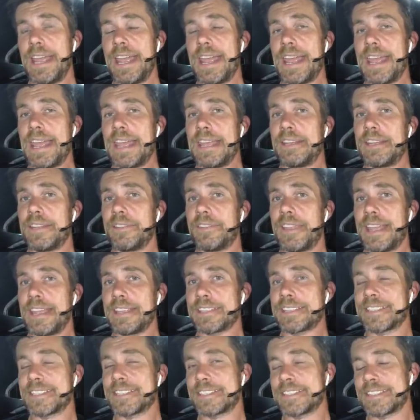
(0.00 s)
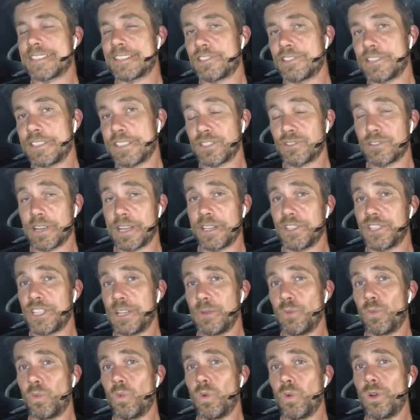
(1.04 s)
and that
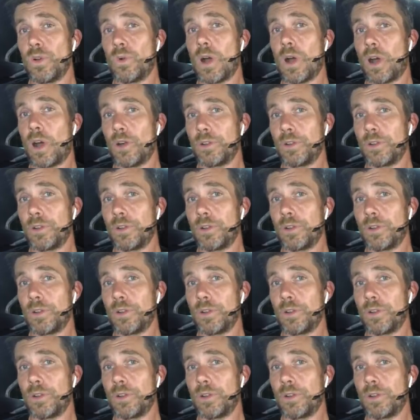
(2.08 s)
strategy will